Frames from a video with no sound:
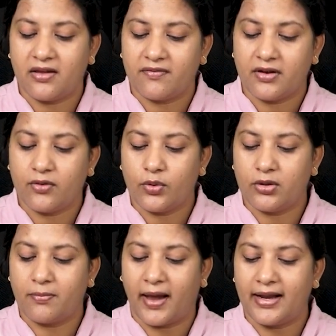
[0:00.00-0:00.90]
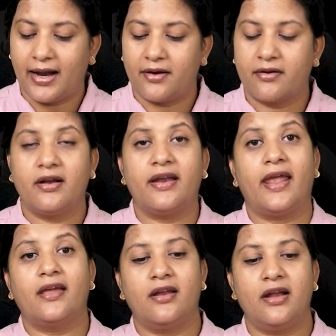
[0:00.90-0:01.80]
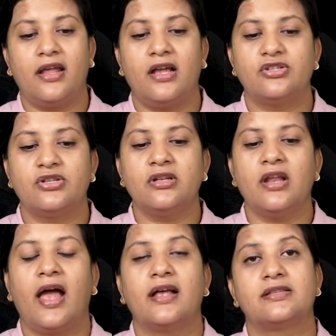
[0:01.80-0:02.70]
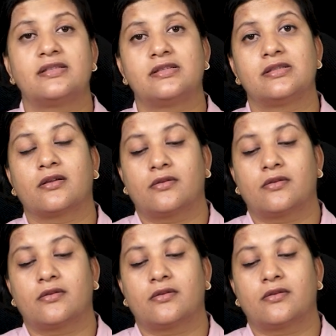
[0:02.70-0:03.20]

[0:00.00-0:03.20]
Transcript: given with bilateral neck radiation, has